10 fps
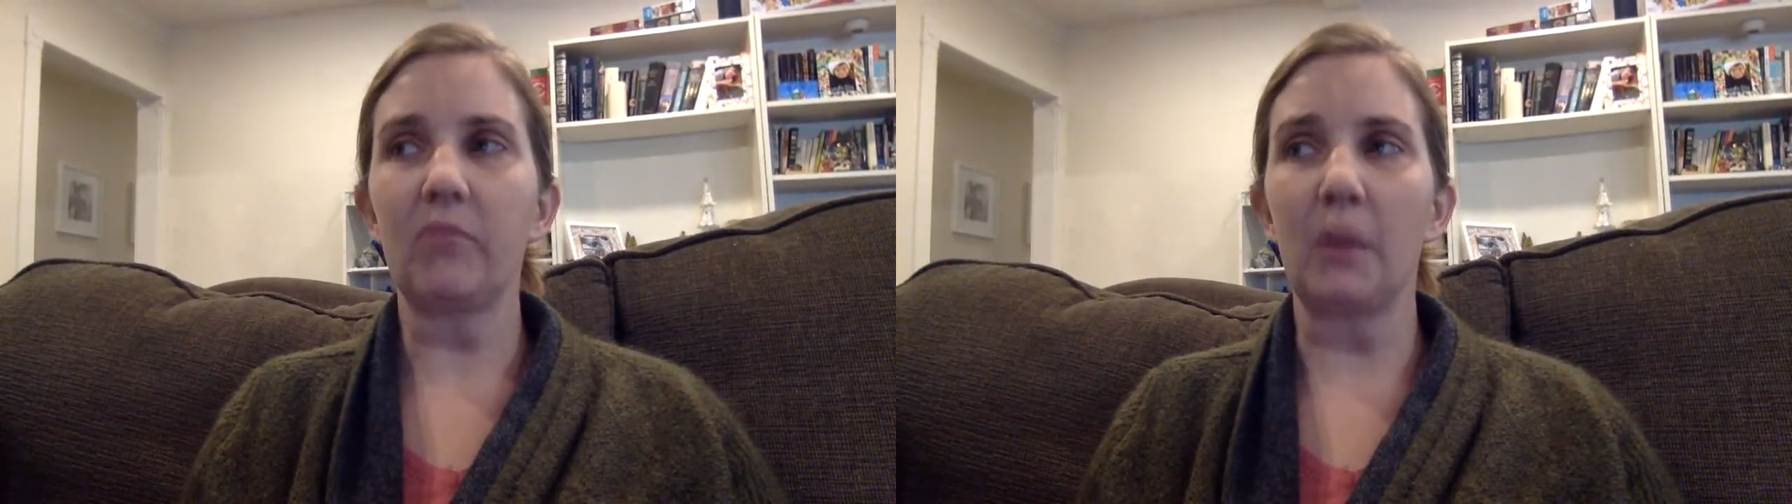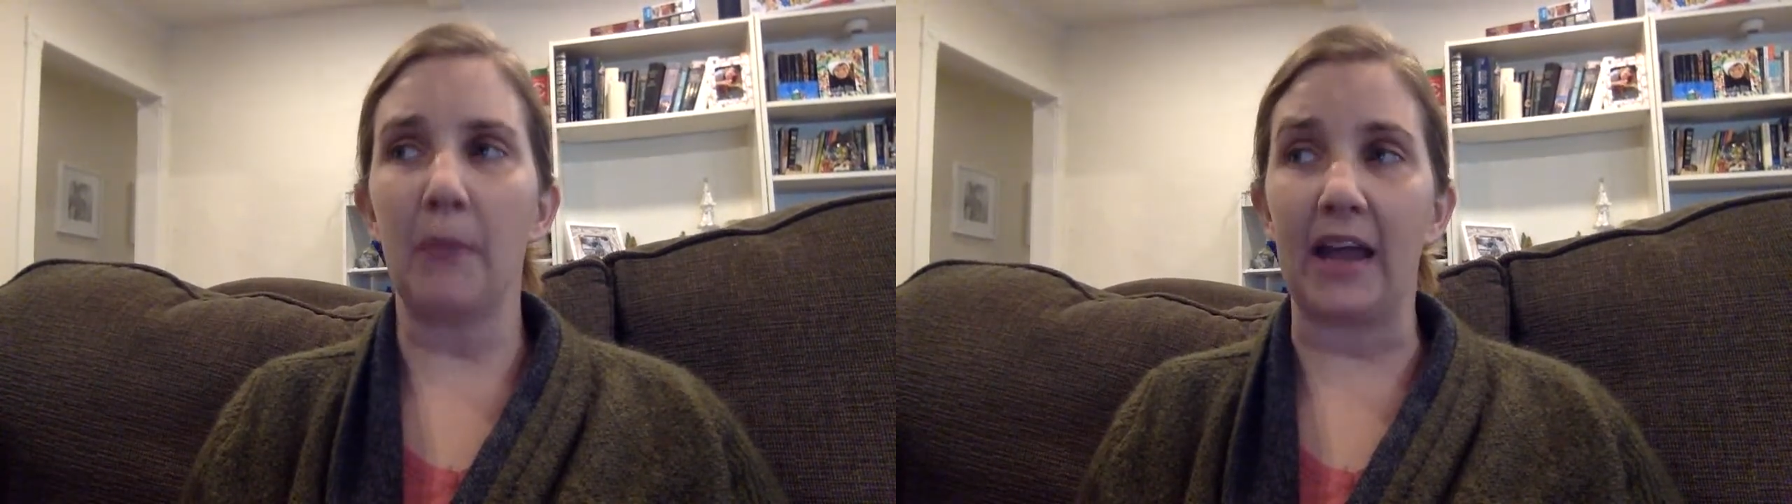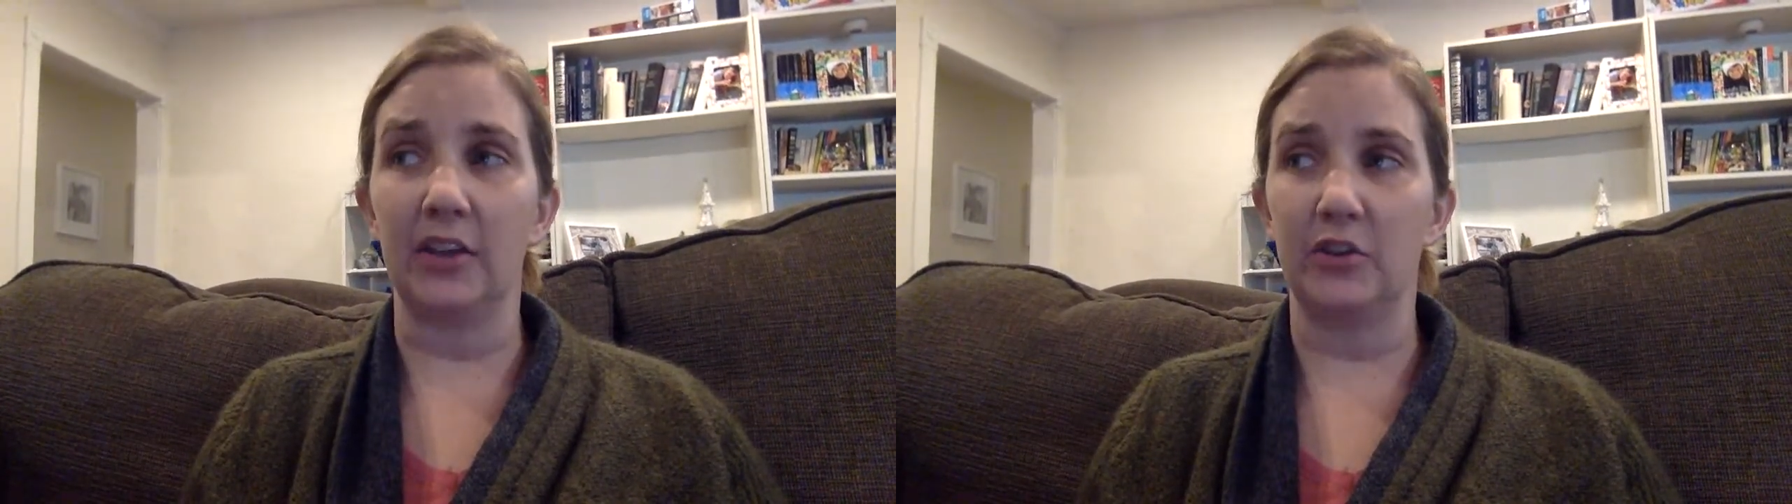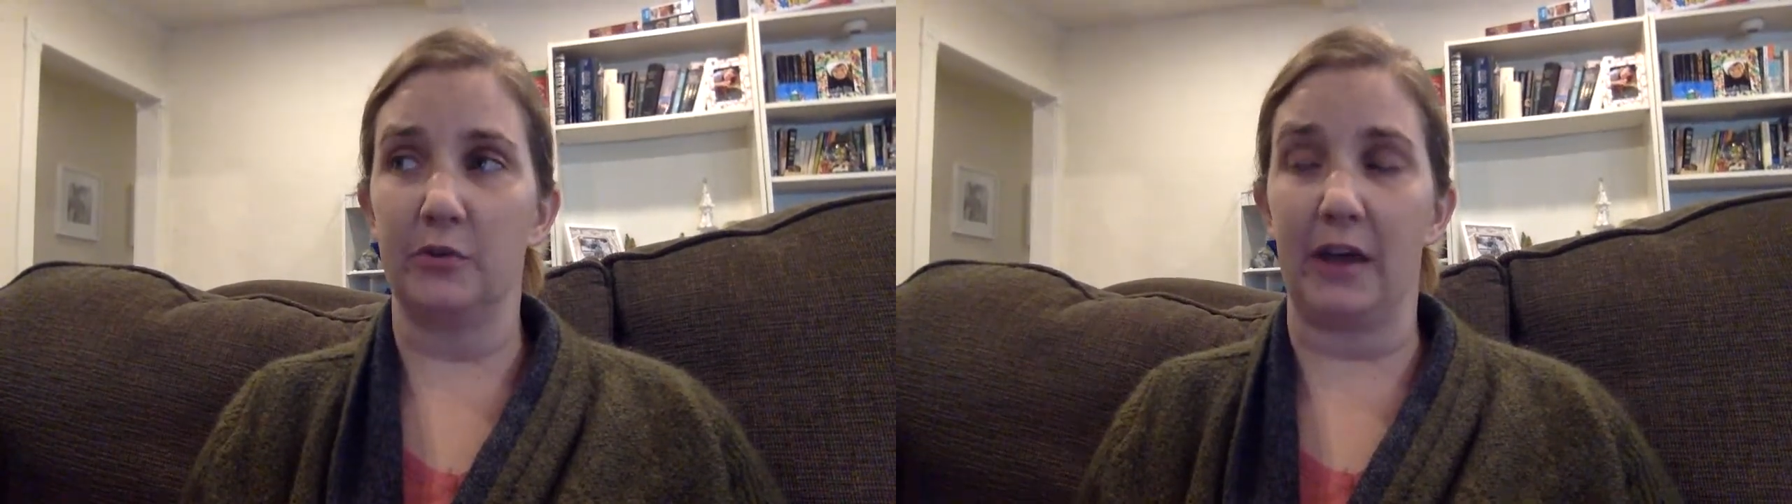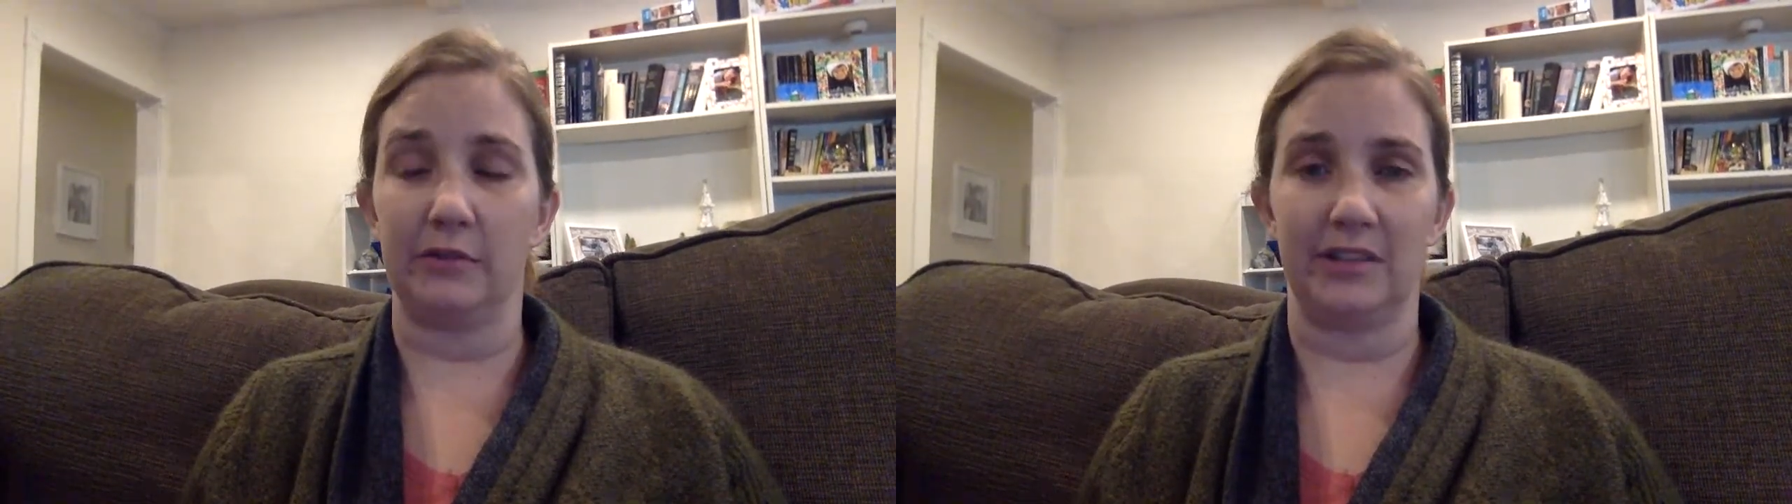back in
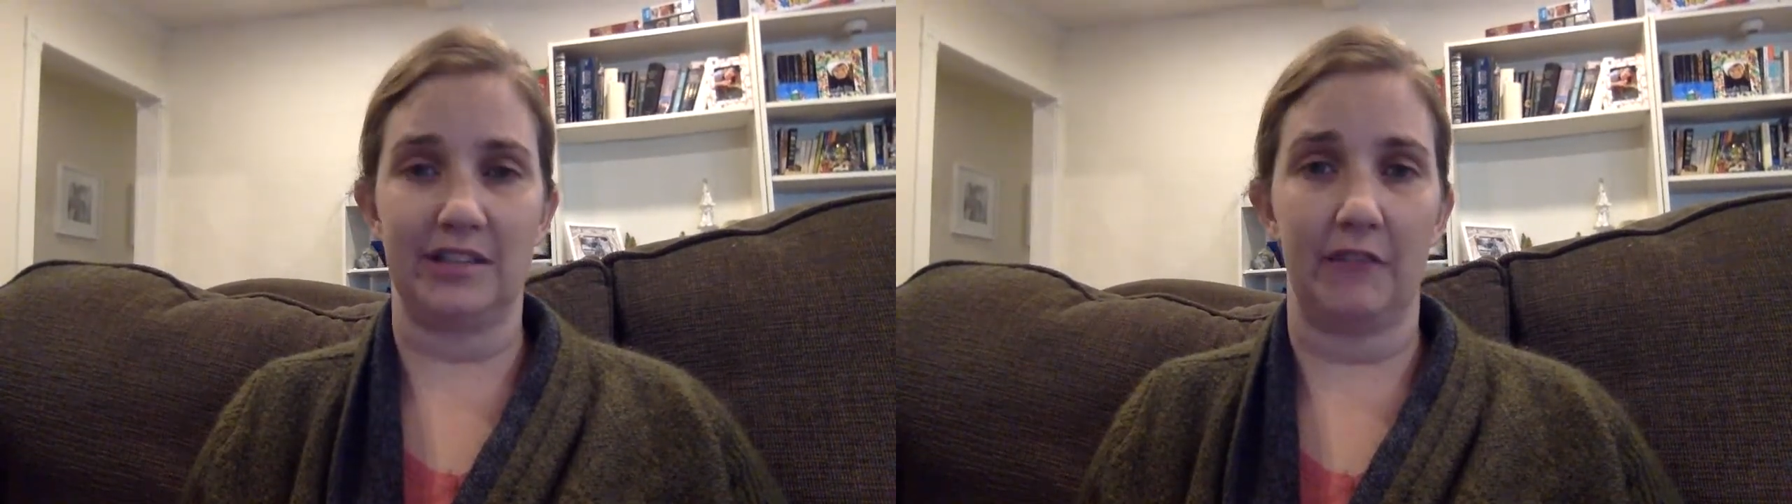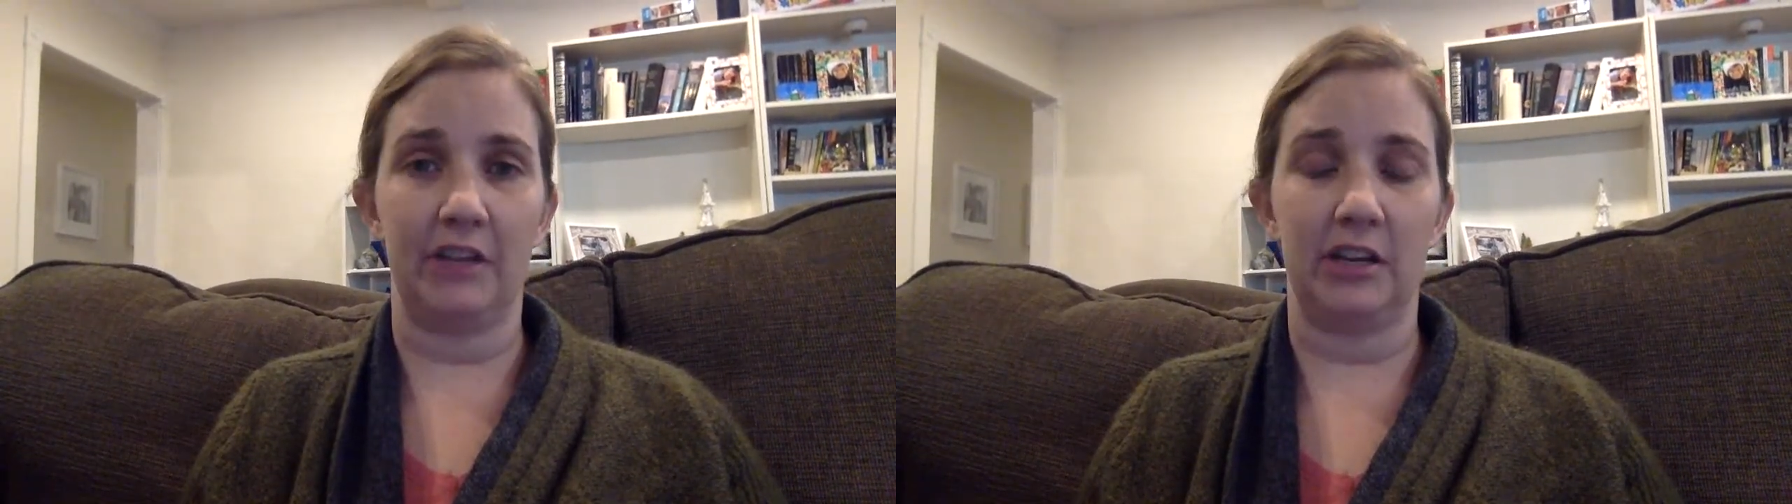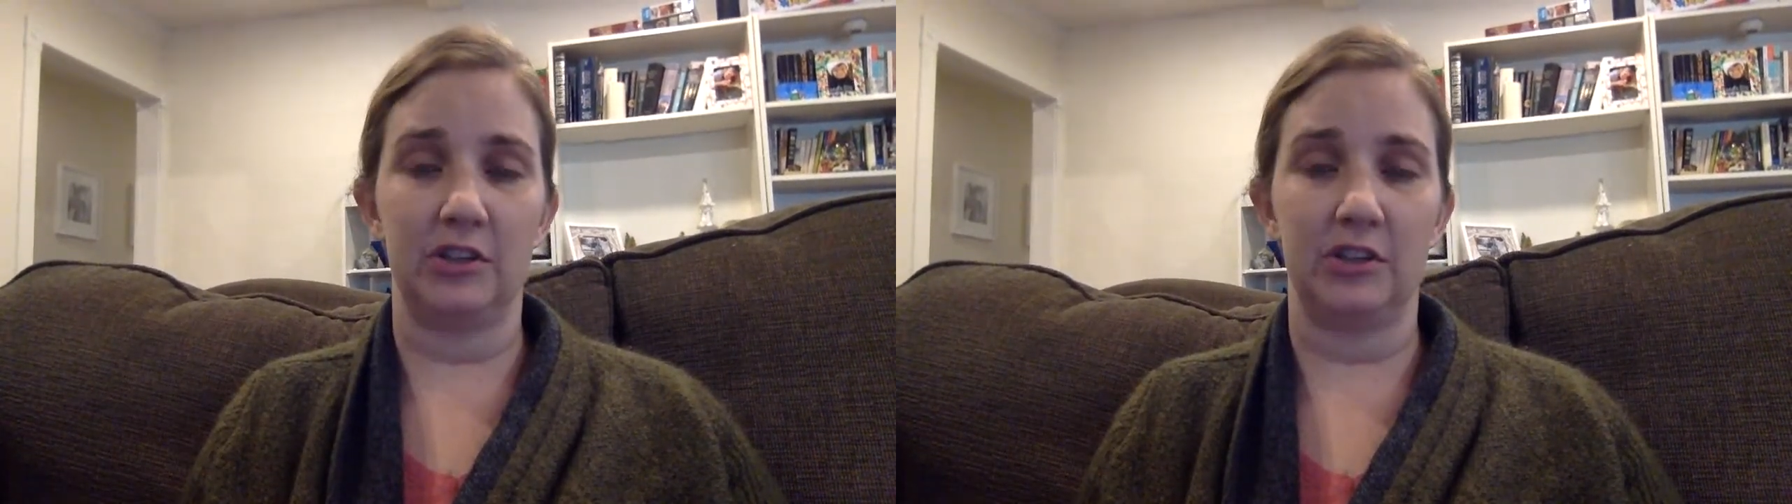2007 and